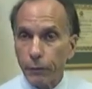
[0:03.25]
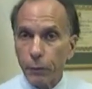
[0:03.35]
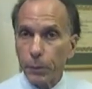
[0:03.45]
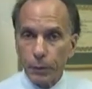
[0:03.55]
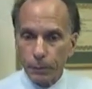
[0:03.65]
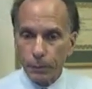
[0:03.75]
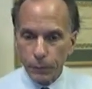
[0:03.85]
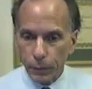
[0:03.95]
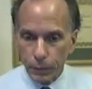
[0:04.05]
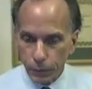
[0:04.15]
therapeutic
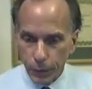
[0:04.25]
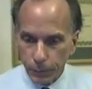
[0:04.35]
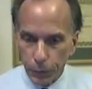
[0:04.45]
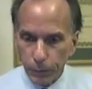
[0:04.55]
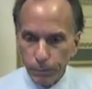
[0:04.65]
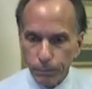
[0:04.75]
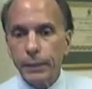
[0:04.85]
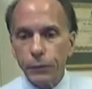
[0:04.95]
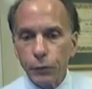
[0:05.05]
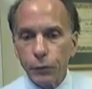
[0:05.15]
misconception.
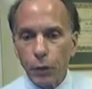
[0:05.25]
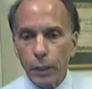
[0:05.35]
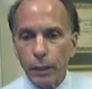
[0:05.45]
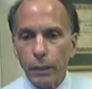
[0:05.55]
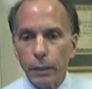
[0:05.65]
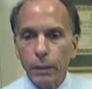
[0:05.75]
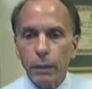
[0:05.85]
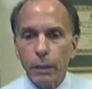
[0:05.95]
In this talk,